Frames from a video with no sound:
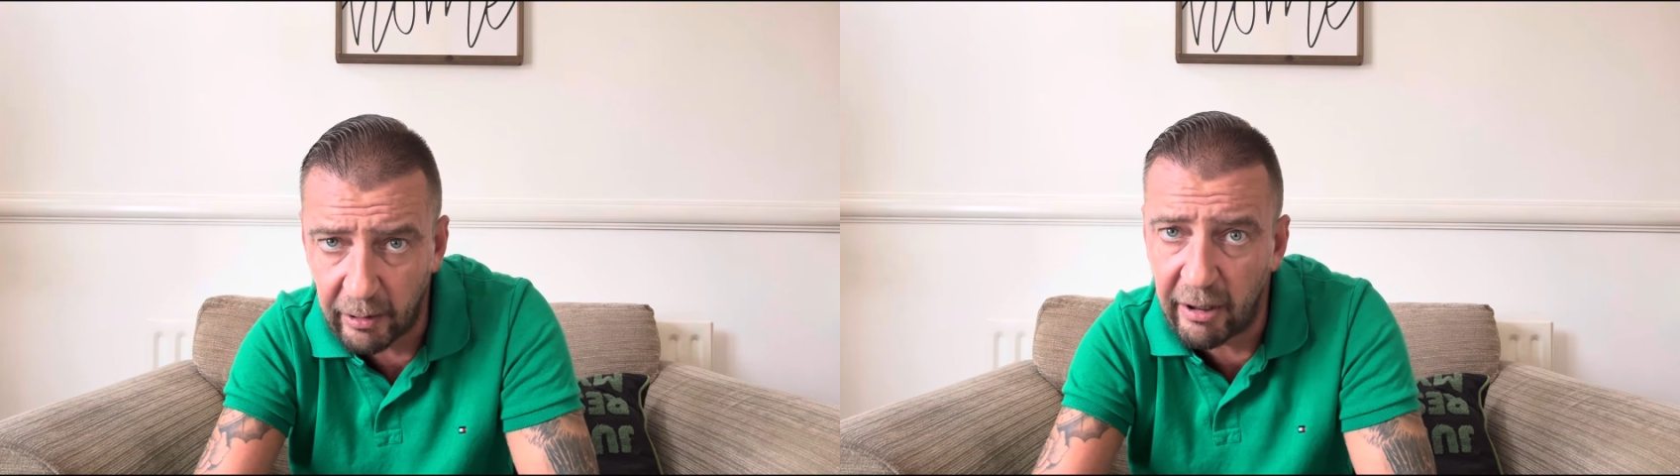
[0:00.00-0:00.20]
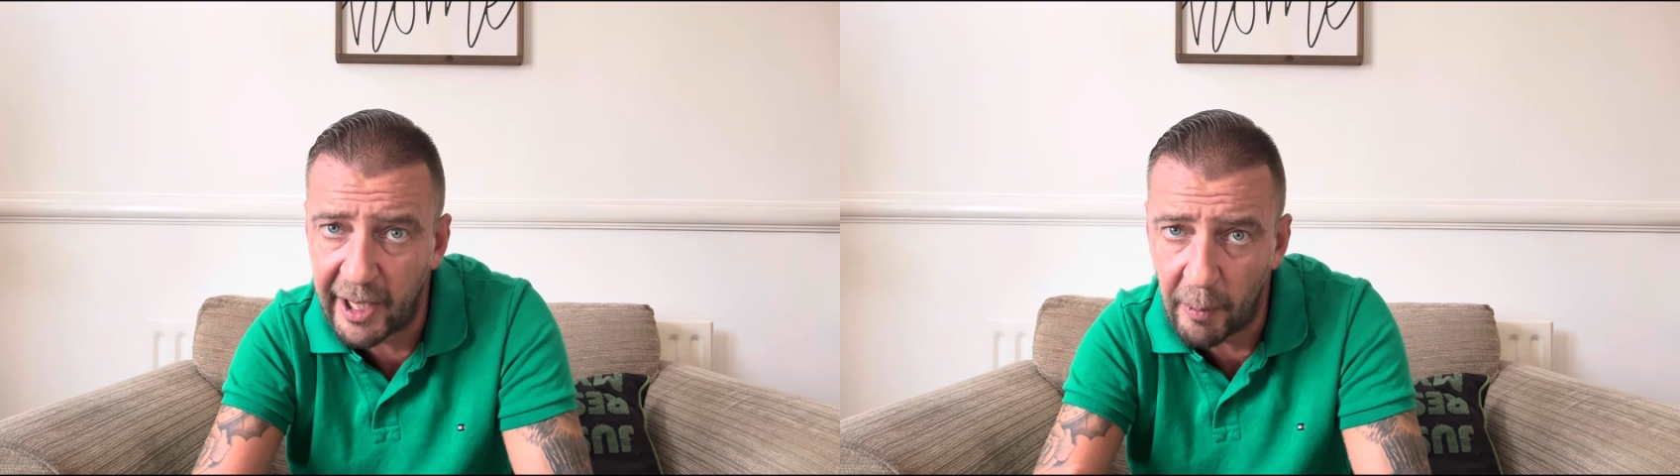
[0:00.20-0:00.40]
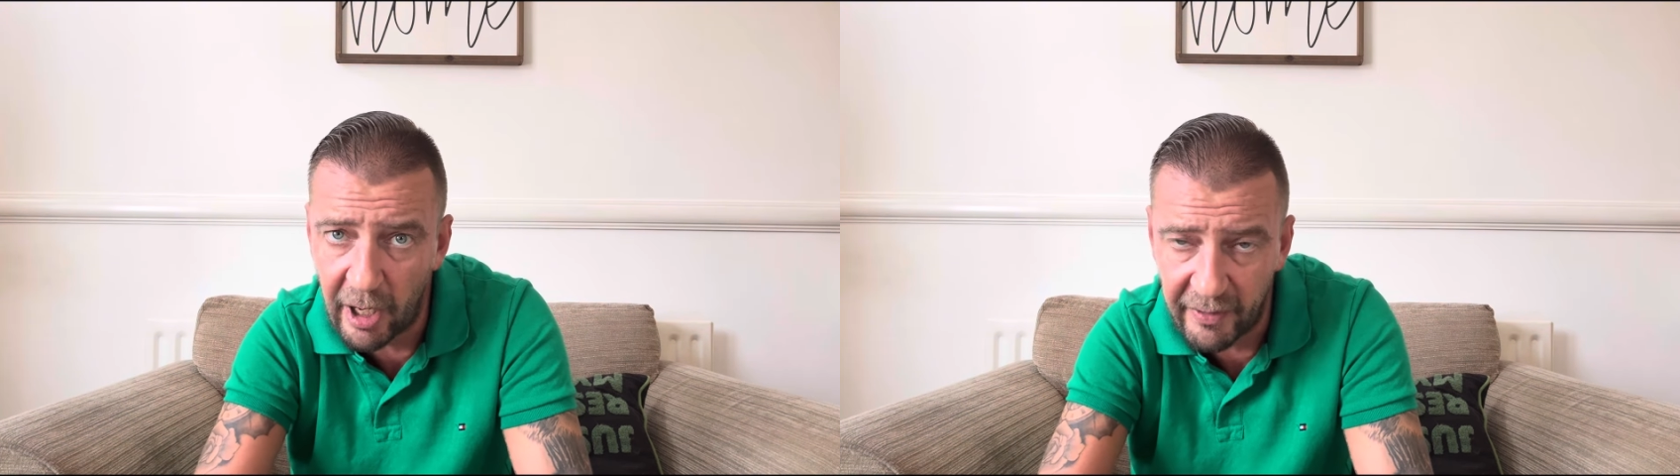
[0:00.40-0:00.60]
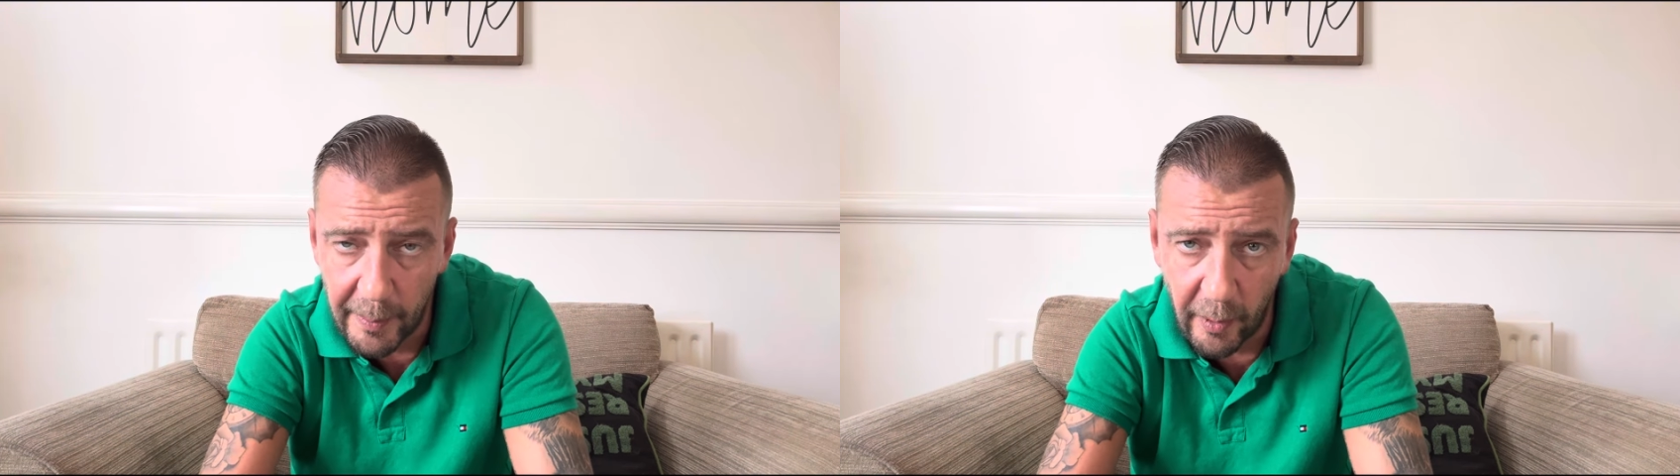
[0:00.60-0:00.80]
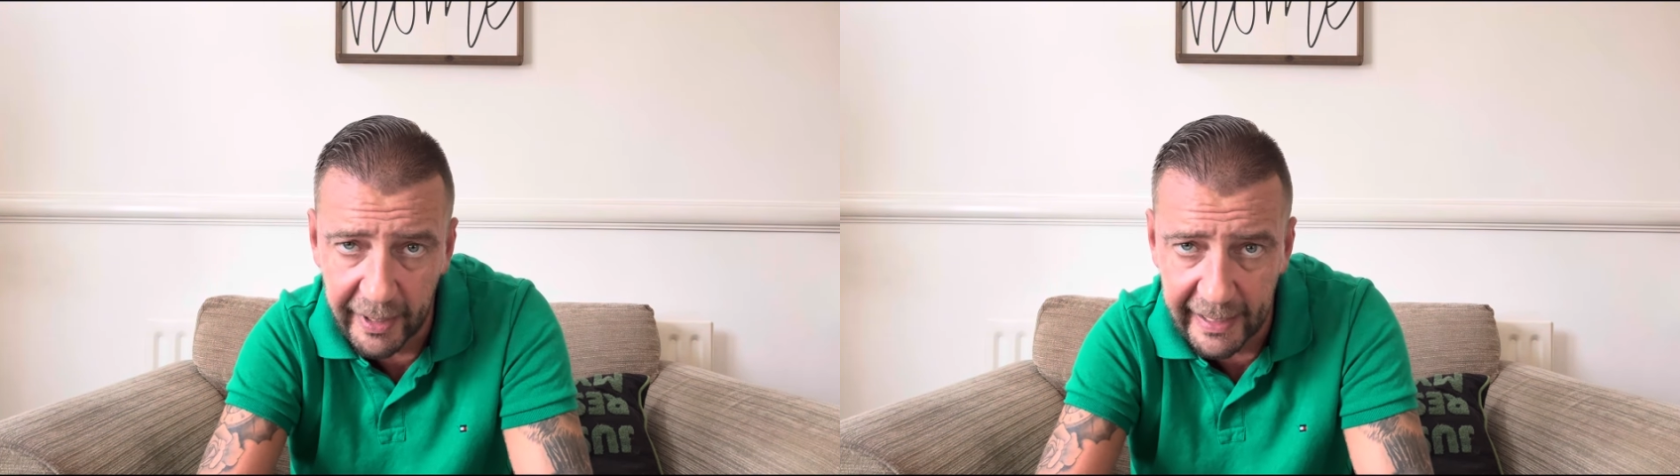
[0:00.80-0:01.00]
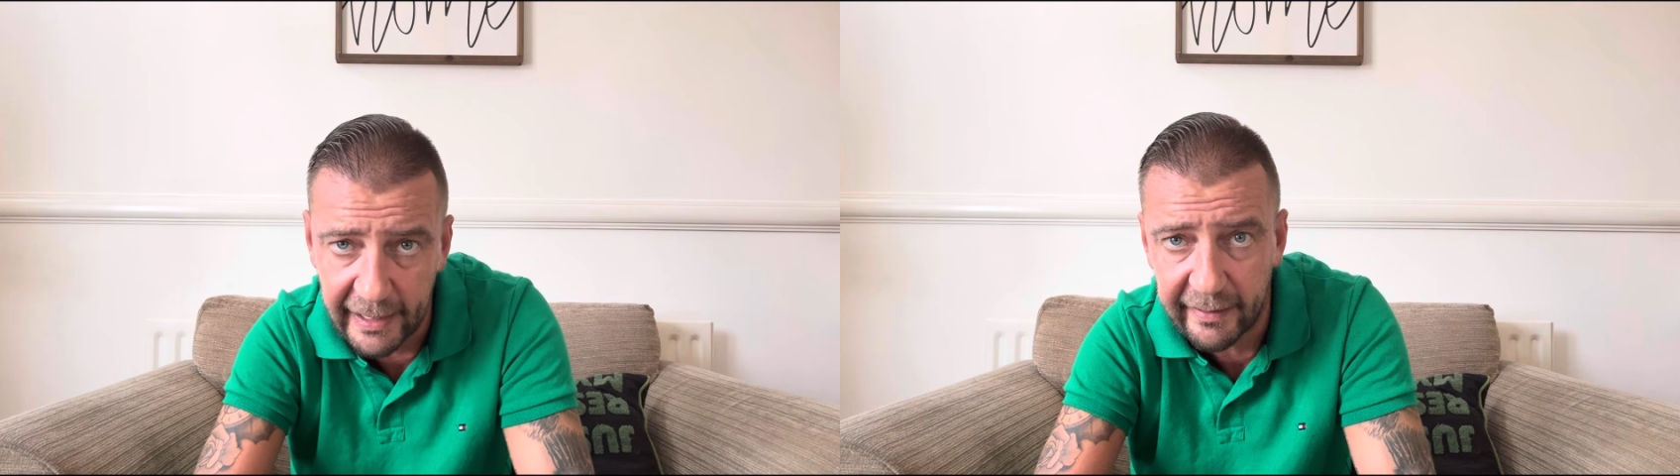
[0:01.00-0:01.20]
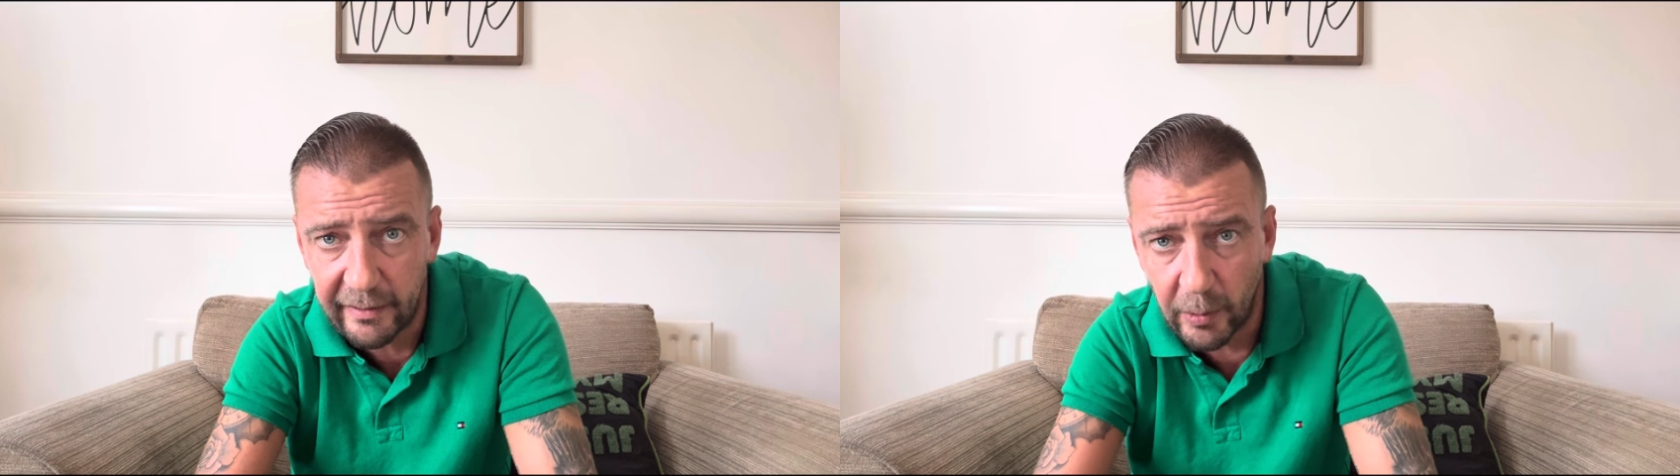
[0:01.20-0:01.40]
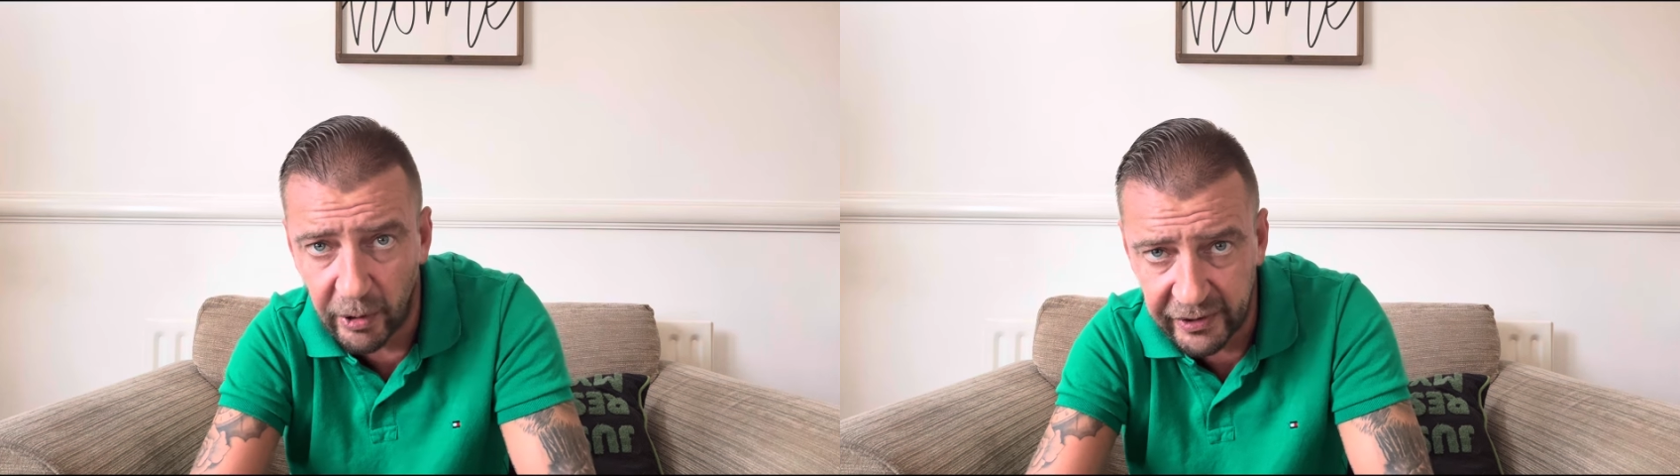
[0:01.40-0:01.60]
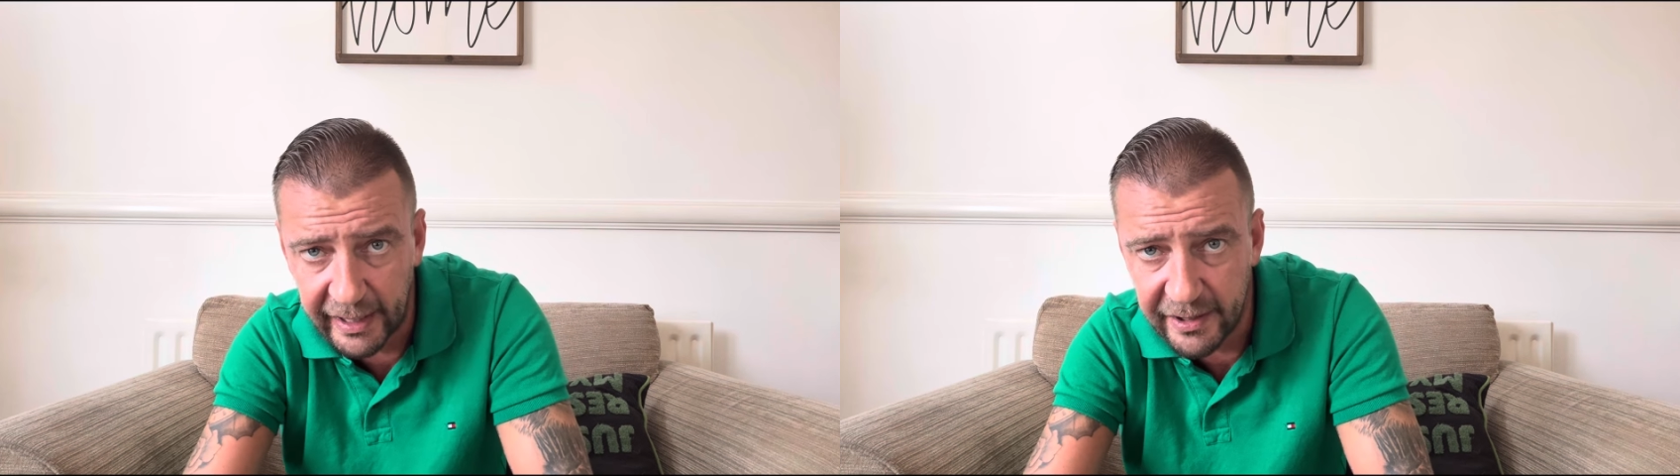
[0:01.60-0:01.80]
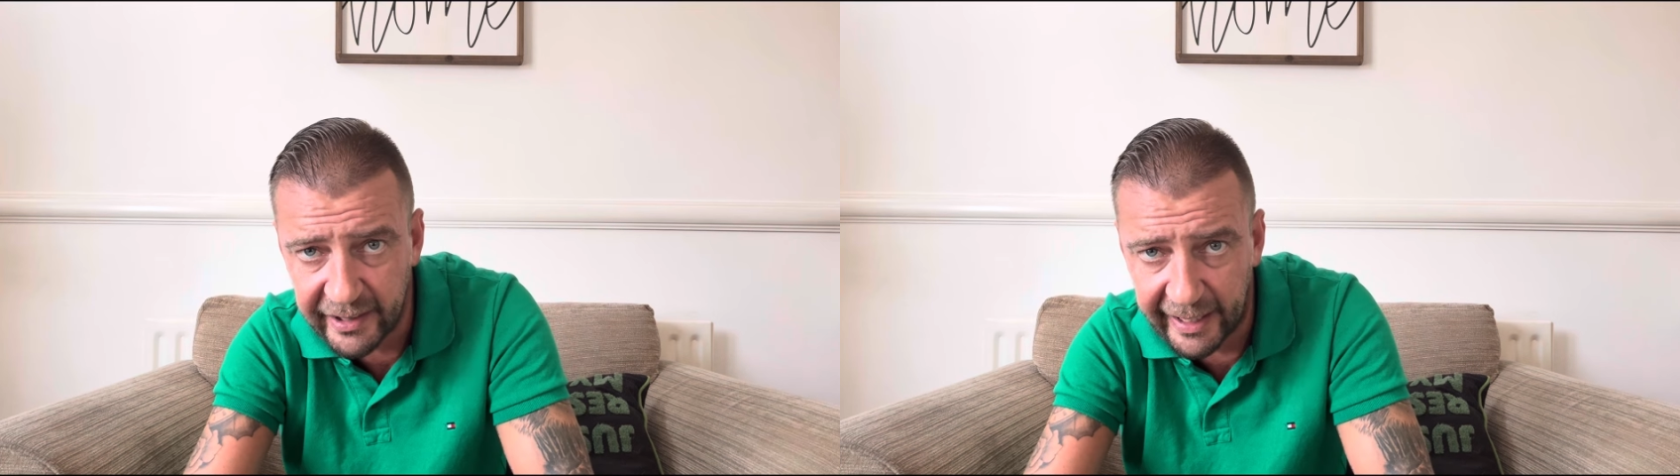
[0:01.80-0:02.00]
are they worth the money, what's it
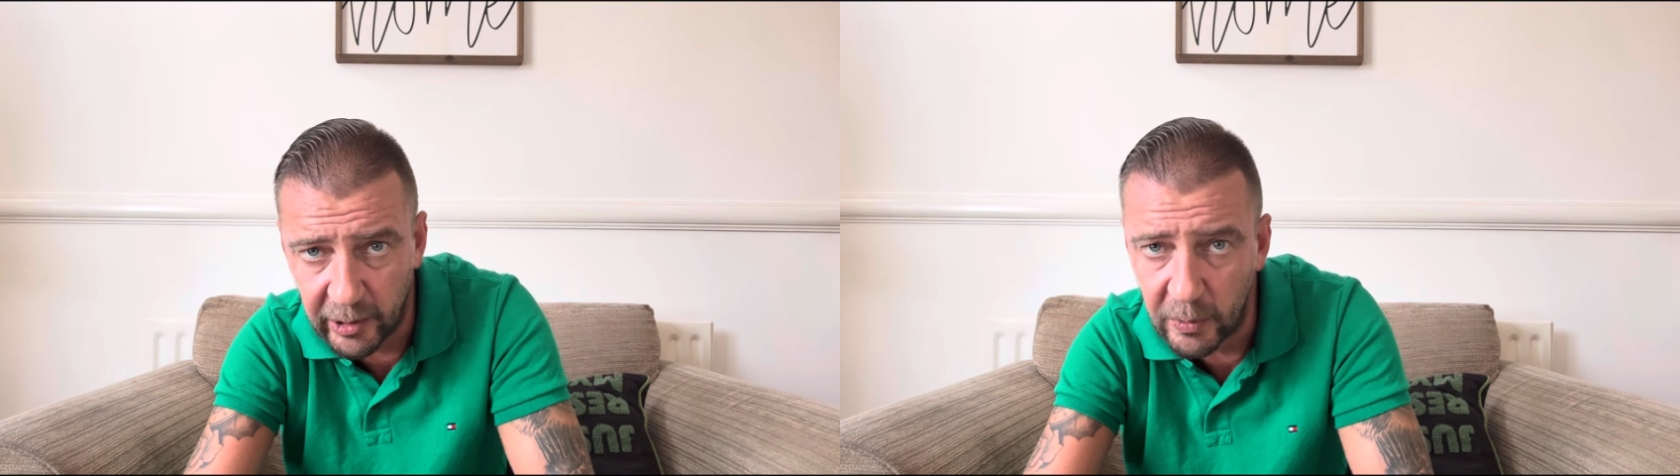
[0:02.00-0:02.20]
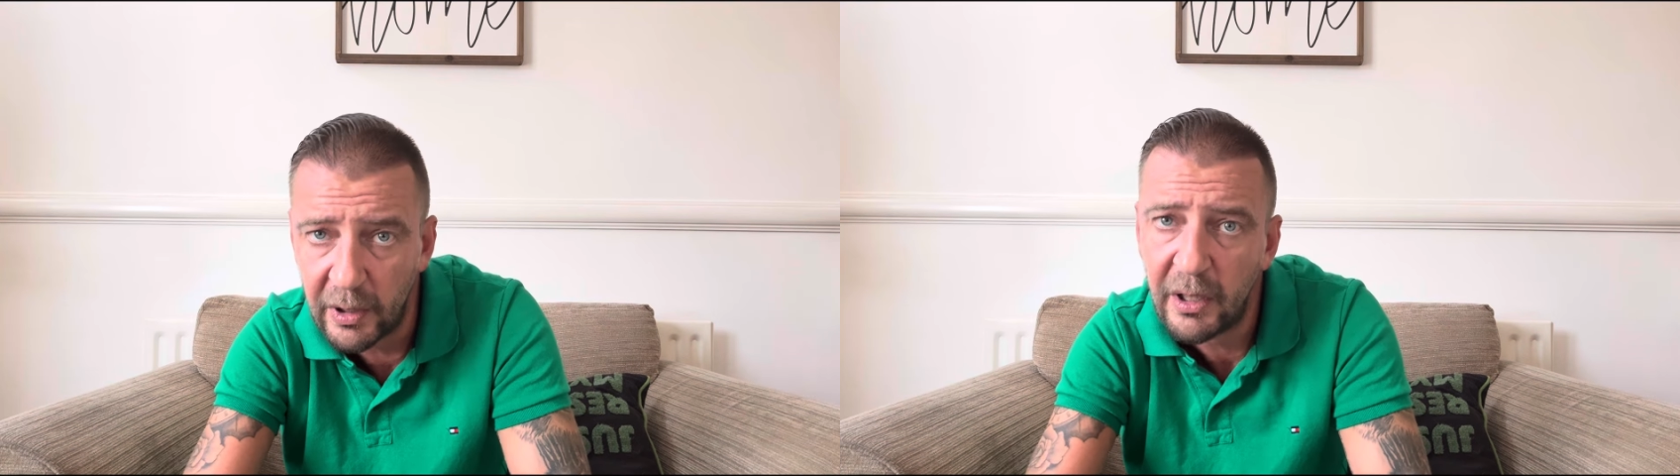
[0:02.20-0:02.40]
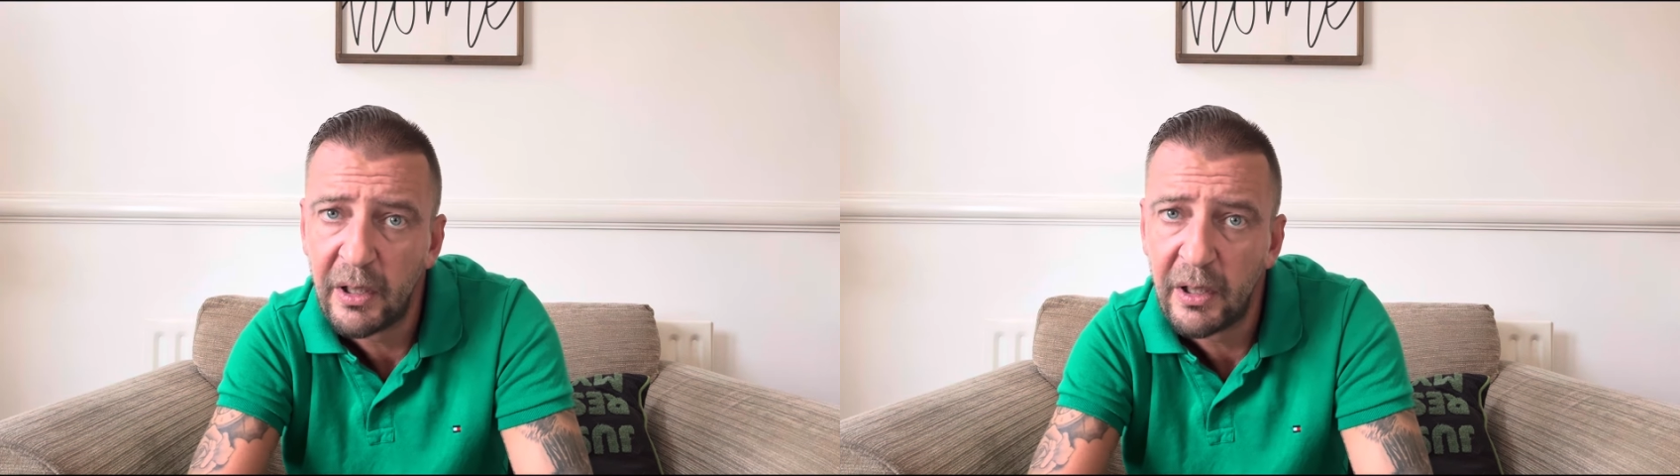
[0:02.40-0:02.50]
entail,